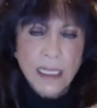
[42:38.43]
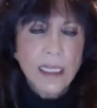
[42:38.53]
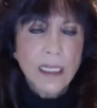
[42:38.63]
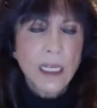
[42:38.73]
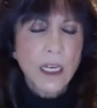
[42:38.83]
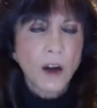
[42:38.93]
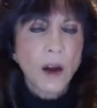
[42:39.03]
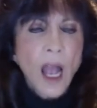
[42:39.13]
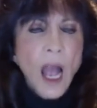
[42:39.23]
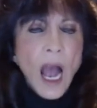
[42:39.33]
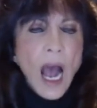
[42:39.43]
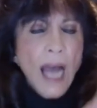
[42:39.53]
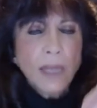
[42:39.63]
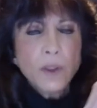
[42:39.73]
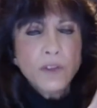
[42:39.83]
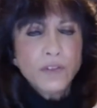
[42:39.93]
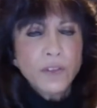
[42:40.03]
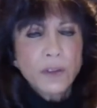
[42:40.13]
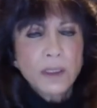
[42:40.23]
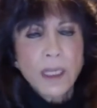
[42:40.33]
in here. I would
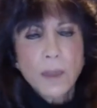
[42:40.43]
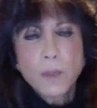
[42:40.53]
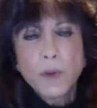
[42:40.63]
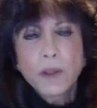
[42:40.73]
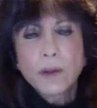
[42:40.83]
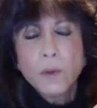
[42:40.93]
fill it up with